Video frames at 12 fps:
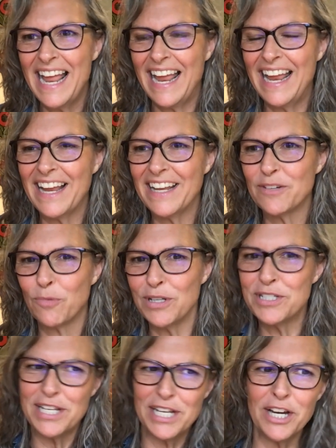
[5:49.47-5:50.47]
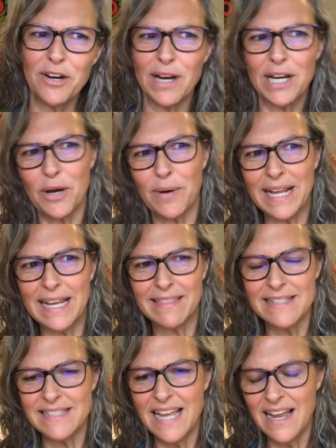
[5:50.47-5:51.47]
And once a year I go and I get
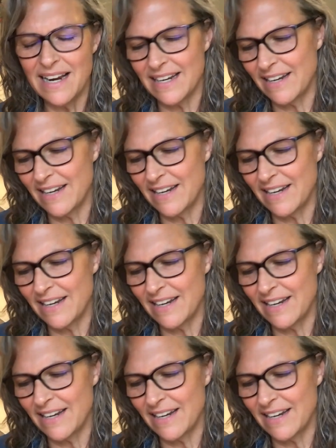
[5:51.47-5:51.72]
this done.